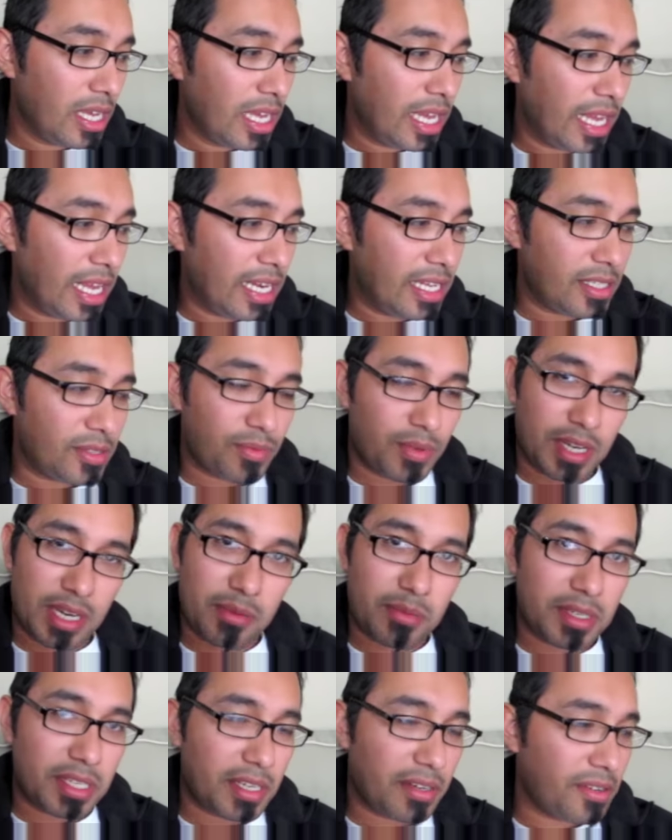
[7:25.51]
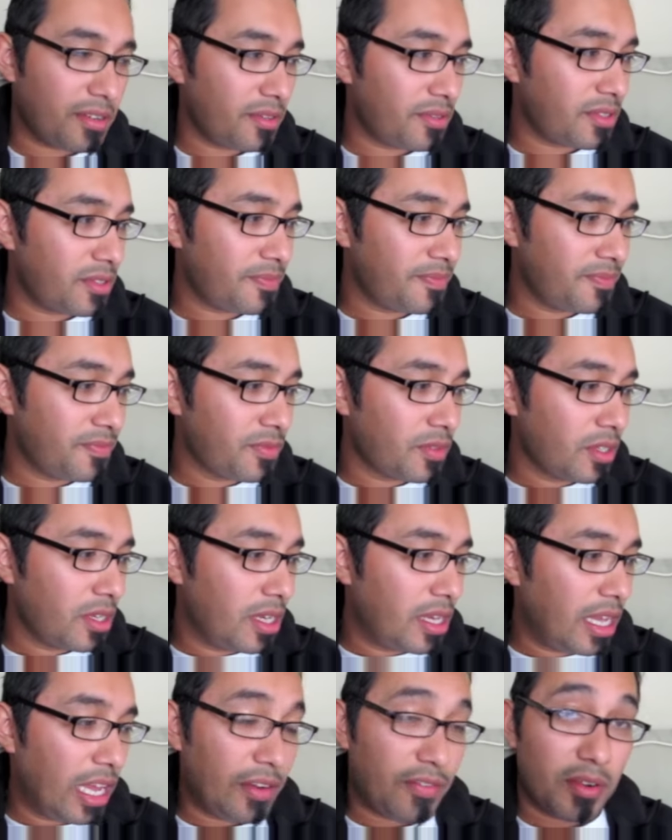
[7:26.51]
and his reading materials,
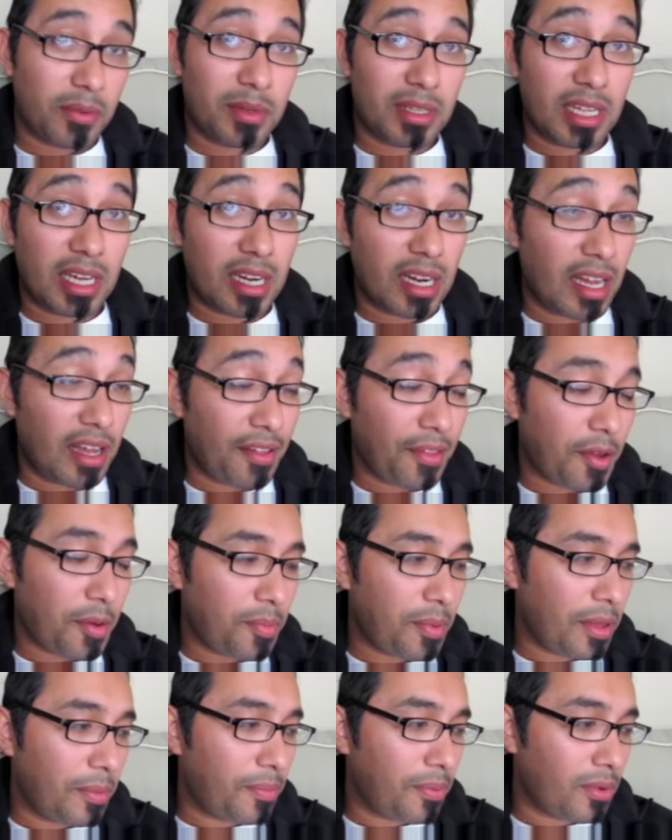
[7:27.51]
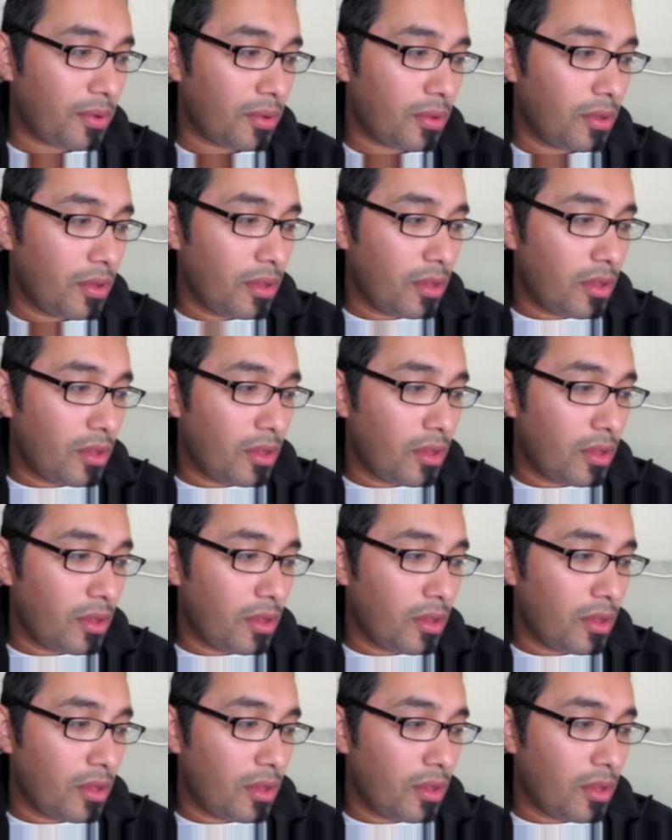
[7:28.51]
and from a lot of other people.